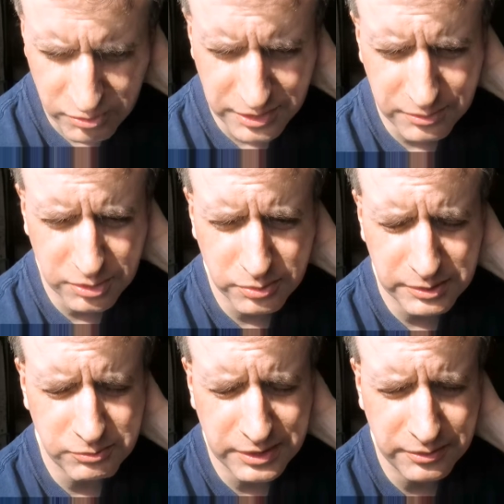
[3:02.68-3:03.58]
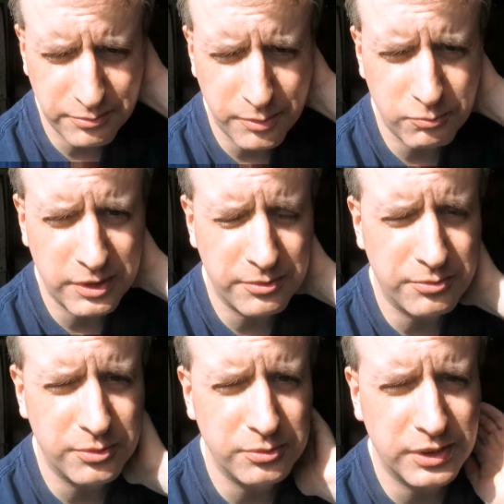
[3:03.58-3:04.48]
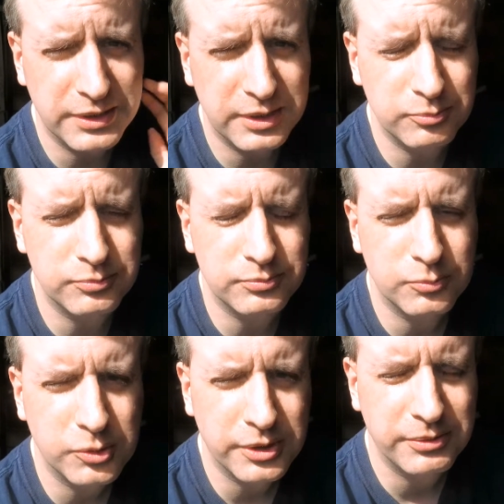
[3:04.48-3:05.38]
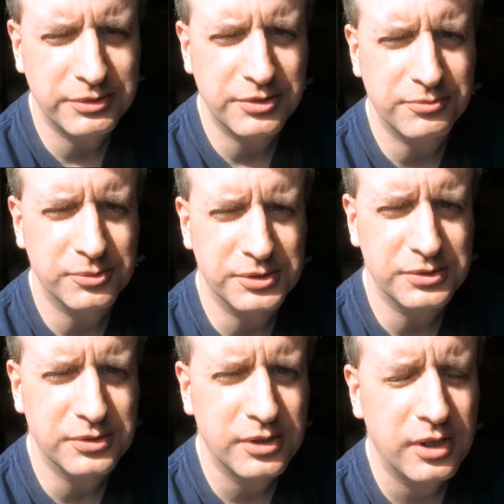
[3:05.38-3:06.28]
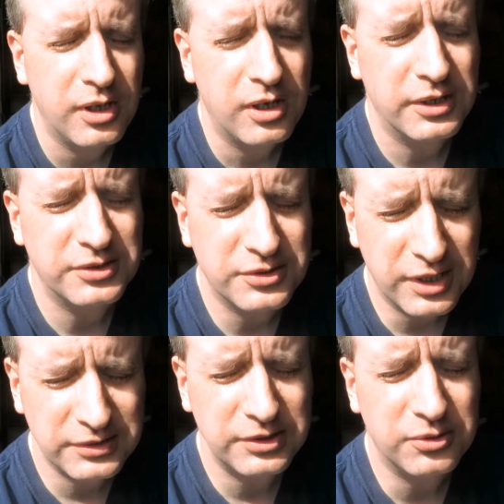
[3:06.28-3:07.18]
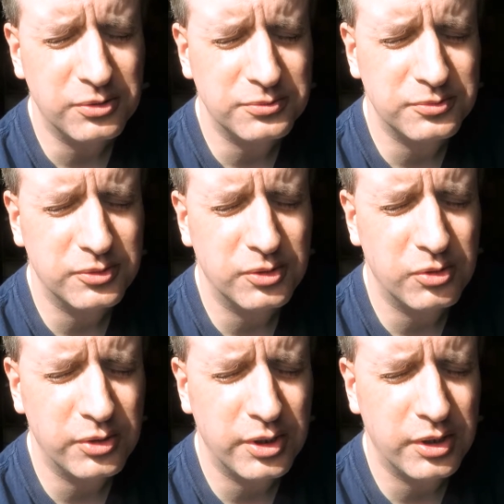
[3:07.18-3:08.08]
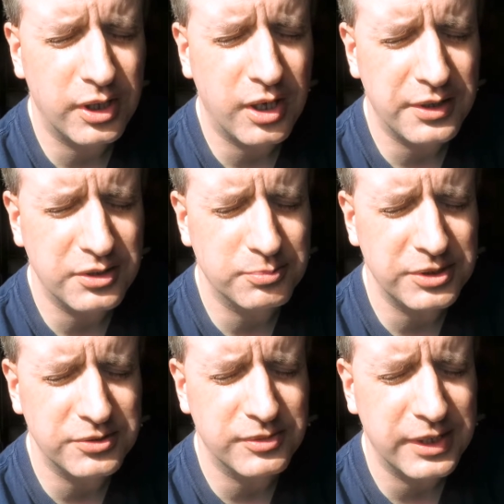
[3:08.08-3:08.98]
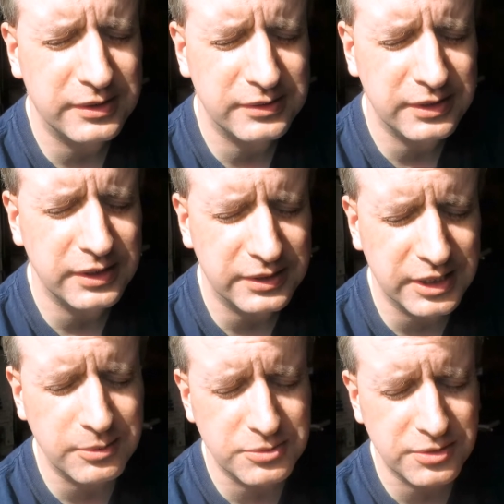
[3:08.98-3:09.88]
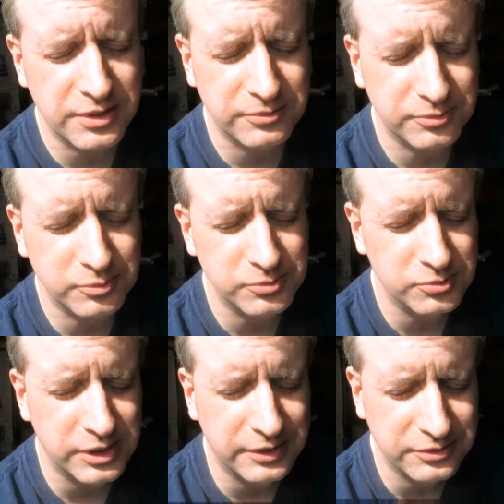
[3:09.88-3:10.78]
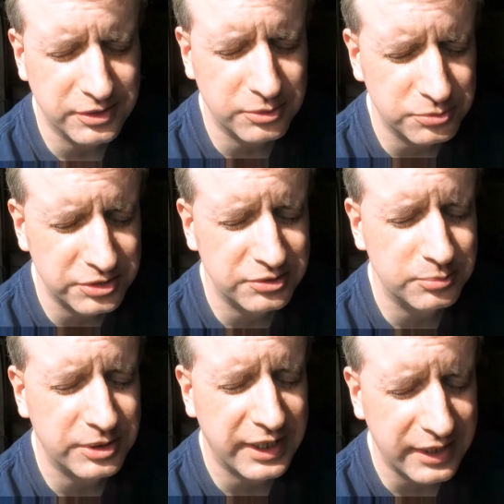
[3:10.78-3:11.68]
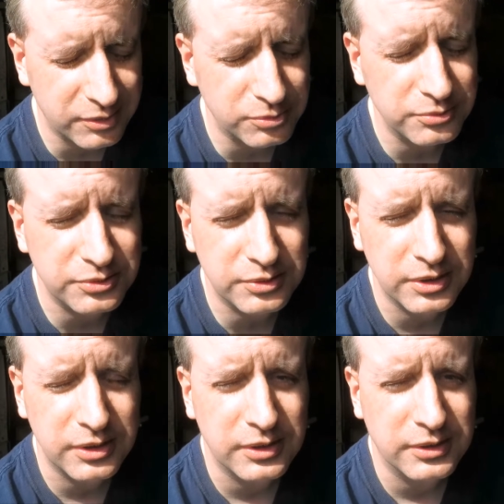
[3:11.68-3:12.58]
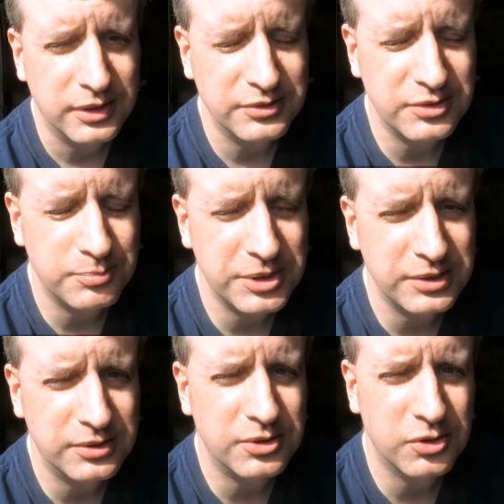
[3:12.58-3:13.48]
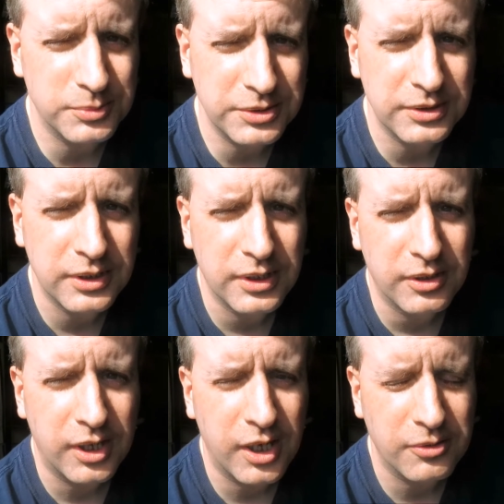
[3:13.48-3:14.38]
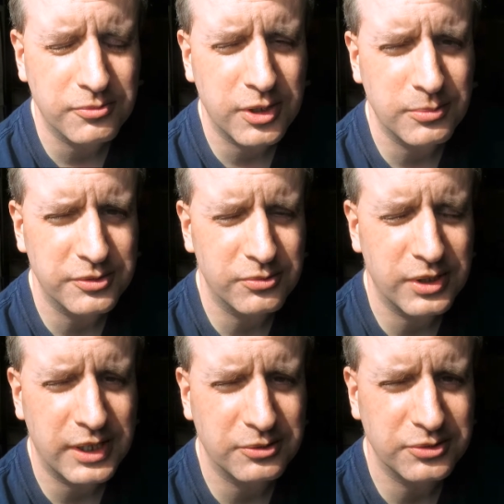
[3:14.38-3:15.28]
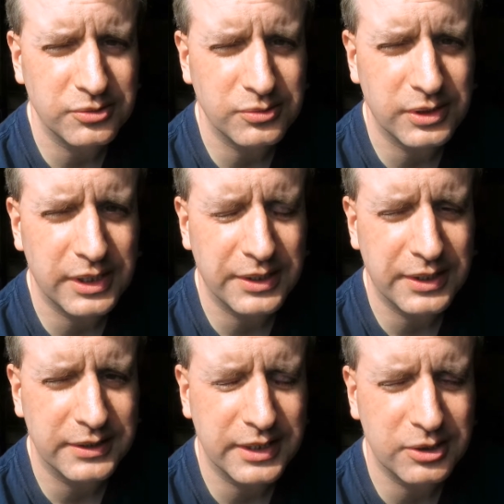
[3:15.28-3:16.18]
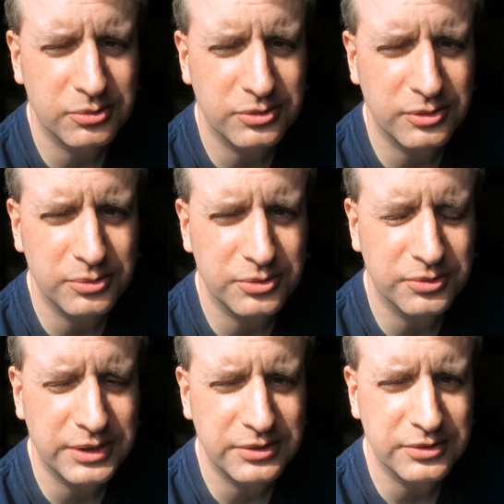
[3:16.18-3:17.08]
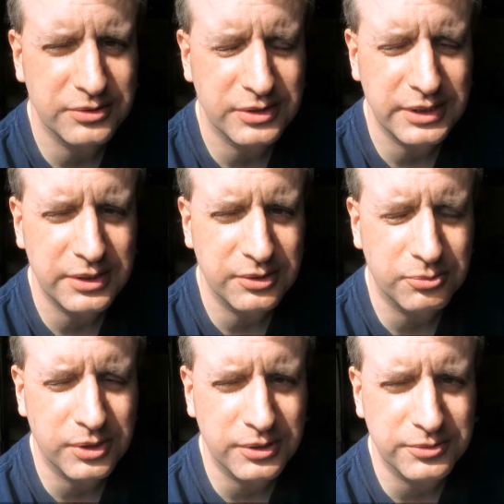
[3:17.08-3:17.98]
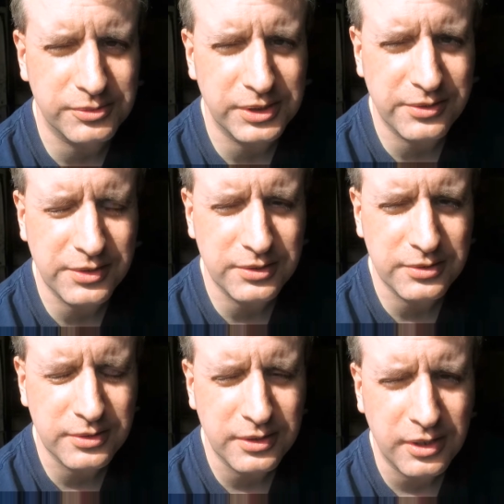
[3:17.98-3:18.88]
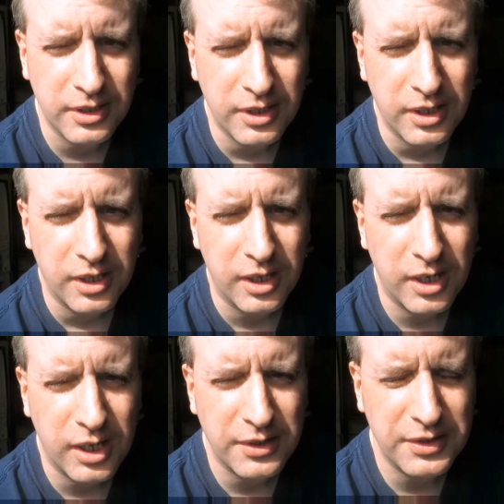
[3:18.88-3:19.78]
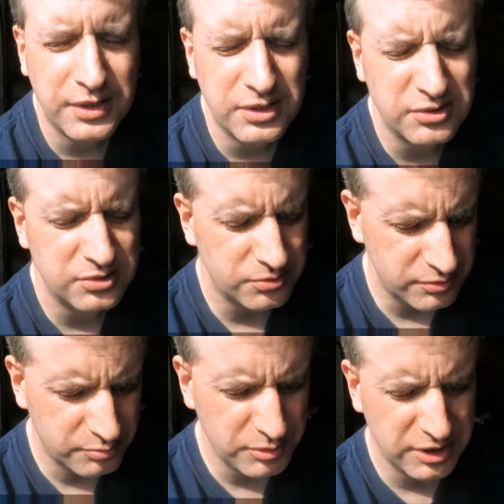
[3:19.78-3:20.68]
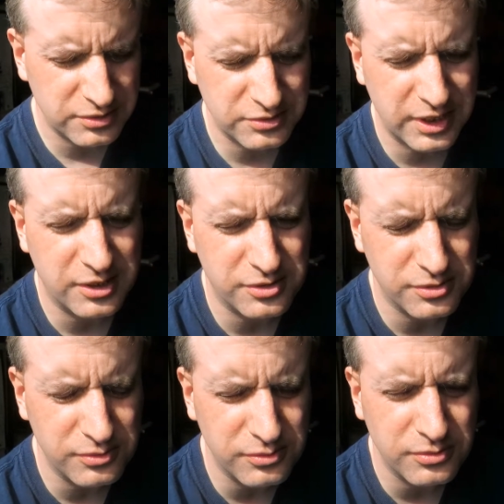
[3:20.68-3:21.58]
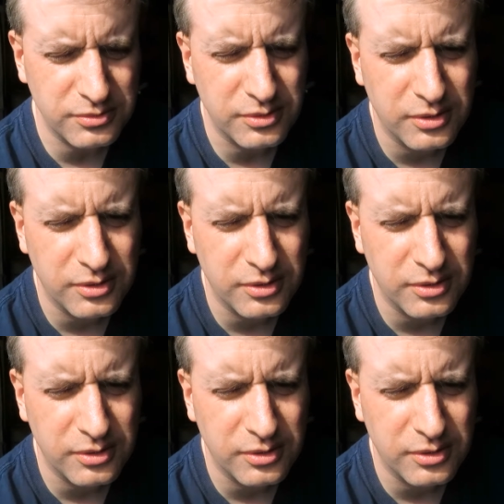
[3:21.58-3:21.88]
I'll give you a quick run run through, and then we'll go into the footage. I started off on uh, this piece of land near Cambridge United football ground. So you'll see some cows. As this being a common, uh, farmers are allowed to let their cows loose on it to eat the grass for nothing. Uh, then there's a sort of mid-section,